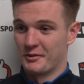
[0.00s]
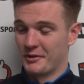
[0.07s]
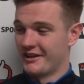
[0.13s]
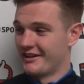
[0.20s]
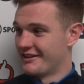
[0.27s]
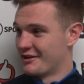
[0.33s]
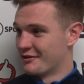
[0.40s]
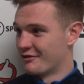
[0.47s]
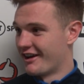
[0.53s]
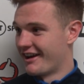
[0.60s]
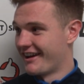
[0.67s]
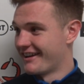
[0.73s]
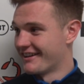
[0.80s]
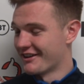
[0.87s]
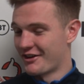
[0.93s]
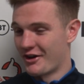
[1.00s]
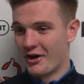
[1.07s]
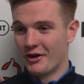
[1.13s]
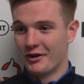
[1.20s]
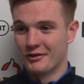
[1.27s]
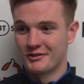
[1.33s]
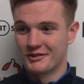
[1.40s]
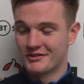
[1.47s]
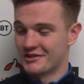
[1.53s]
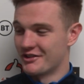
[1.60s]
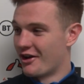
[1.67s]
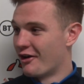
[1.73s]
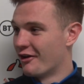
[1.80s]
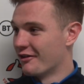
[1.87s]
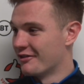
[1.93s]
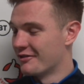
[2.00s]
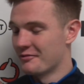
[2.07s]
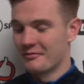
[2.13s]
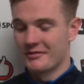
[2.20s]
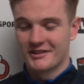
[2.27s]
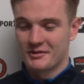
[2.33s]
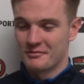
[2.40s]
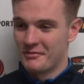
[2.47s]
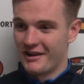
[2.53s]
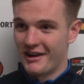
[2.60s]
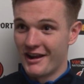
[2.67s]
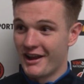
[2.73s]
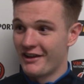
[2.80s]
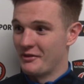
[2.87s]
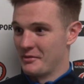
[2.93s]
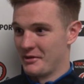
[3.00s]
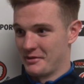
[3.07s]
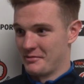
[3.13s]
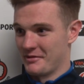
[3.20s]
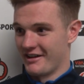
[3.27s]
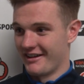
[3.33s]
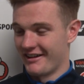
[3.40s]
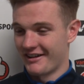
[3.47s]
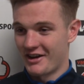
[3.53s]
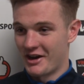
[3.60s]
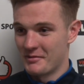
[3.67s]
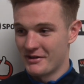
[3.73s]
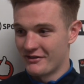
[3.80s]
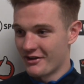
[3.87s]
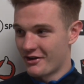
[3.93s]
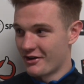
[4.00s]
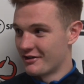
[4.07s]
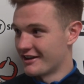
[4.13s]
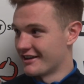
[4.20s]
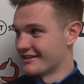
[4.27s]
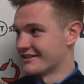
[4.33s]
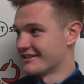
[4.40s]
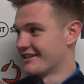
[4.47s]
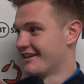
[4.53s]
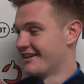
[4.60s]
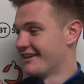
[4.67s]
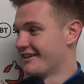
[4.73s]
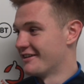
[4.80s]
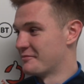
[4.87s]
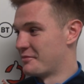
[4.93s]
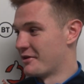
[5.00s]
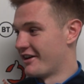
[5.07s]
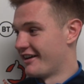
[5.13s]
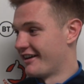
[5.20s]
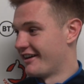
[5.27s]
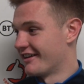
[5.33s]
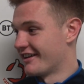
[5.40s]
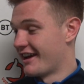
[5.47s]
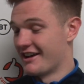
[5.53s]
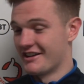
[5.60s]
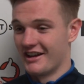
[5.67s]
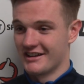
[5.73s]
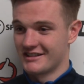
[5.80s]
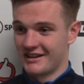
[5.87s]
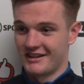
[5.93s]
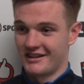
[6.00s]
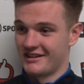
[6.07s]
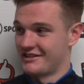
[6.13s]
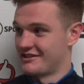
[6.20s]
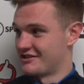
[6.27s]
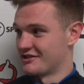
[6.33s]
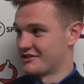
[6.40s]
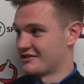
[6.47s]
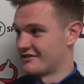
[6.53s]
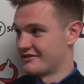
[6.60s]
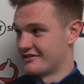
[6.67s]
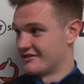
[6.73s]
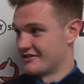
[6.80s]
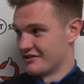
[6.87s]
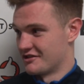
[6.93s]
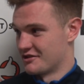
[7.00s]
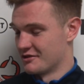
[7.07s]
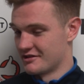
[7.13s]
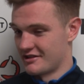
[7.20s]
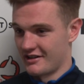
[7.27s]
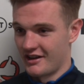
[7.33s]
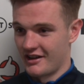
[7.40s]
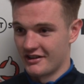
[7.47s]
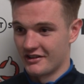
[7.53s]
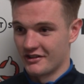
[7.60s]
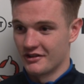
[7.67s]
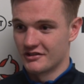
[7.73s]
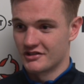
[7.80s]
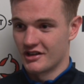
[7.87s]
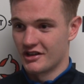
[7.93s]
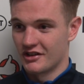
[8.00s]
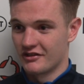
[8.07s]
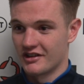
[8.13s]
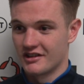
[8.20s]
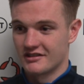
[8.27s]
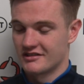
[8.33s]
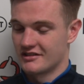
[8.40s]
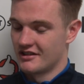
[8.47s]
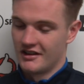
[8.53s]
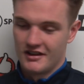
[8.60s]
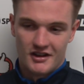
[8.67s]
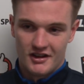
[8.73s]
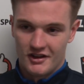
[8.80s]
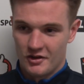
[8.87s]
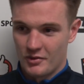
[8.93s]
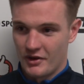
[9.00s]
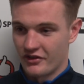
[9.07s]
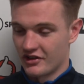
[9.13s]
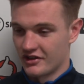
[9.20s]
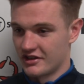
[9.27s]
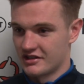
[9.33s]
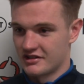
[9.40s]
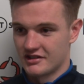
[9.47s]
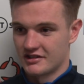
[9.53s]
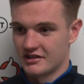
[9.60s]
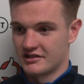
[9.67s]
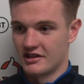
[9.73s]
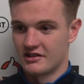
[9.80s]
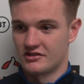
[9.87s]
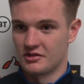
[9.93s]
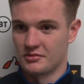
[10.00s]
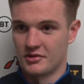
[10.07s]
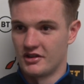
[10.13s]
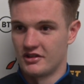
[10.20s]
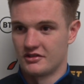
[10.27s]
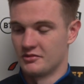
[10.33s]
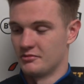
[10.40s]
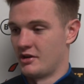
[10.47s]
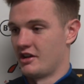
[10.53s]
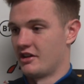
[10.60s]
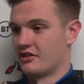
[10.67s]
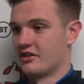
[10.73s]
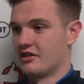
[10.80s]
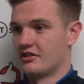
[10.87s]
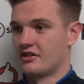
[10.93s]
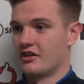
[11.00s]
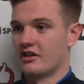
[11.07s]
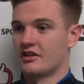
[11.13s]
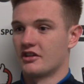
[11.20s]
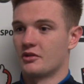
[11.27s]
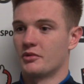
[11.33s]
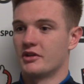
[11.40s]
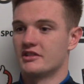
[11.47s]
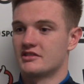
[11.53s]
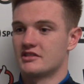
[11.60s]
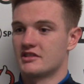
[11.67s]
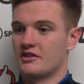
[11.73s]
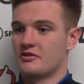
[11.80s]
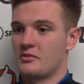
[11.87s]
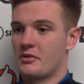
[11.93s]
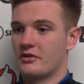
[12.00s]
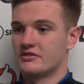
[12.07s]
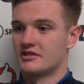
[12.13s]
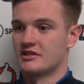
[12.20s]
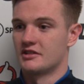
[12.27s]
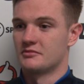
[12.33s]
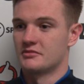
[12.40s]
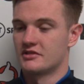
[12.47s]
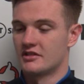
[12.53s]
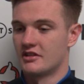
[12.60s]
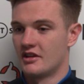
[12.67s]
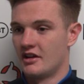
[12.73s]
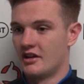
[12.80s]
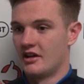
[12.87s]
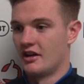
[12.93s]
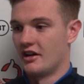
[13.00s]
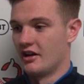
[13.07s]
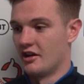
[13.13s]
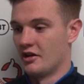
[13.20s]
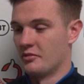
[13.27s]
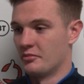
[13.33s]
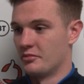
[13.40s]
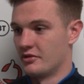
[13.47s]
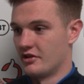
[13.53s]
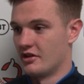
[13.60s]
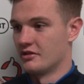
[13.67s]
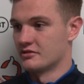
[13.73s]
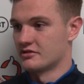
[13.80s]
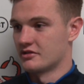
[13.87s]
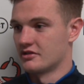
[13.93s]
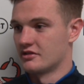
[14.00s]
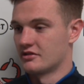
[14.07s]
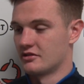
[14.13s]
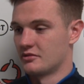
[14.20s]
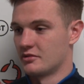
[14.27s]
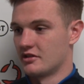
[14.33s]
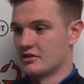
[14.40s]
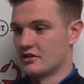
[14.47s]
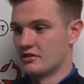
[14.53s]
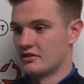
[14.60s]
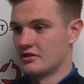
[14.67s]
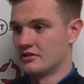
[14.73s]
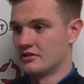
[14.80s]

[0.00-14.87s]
The wind, the rain, the cold, the snow. It's unbelievable up here. I can't believe how cold it is. But yeah, nights like this, just Tuesday night, you know, January, it's weather conditions, etc. But it doesn't matter. You've got to get the win. It's the same with both teams. But no, it was a good win in the end.